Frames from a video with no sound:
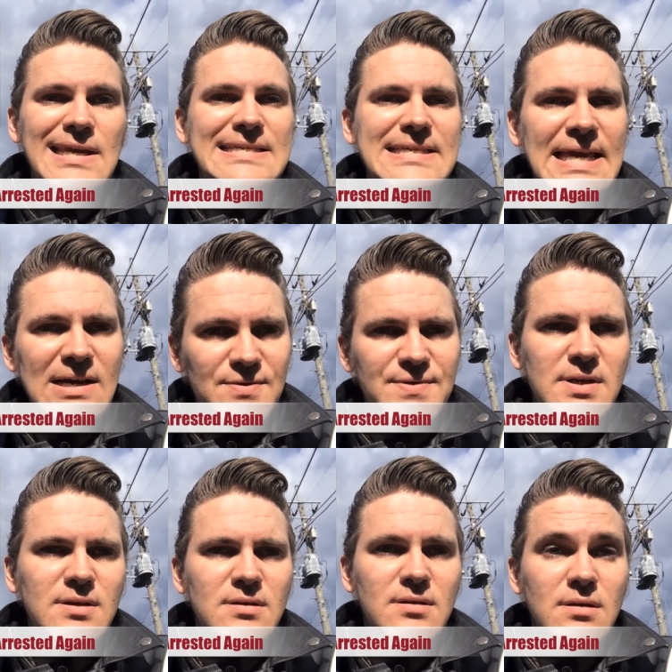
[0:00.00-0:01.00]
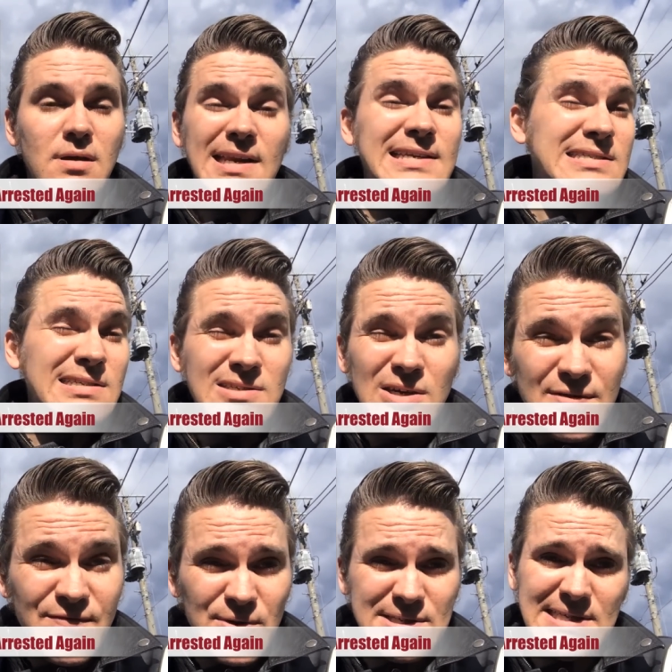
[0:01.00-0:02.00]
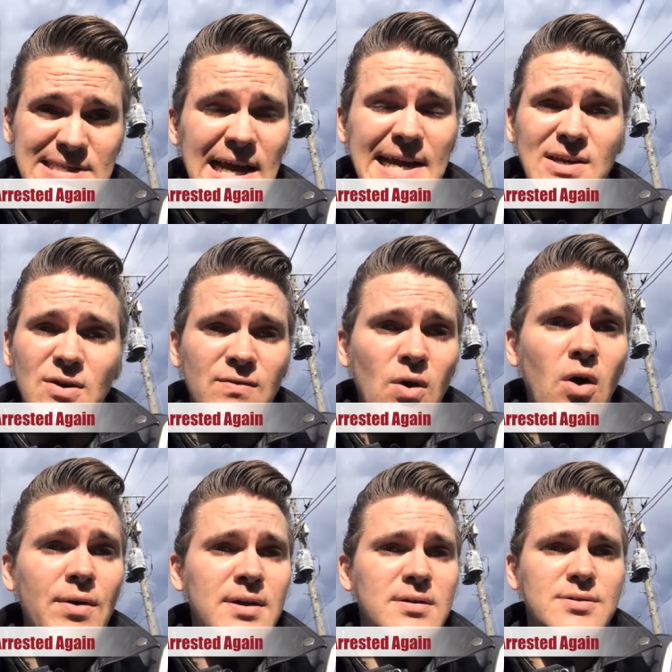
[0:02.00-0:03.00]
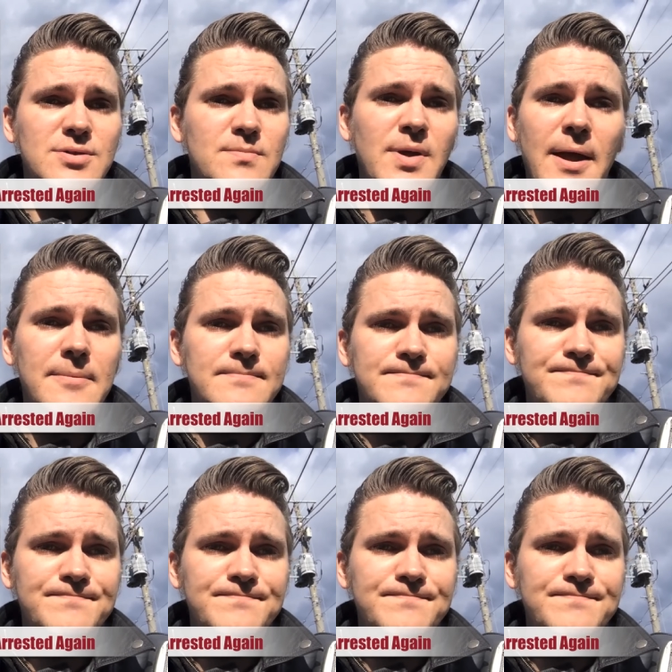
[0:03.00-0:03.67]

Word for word: It's healthy and it's good for society overall here in Japan.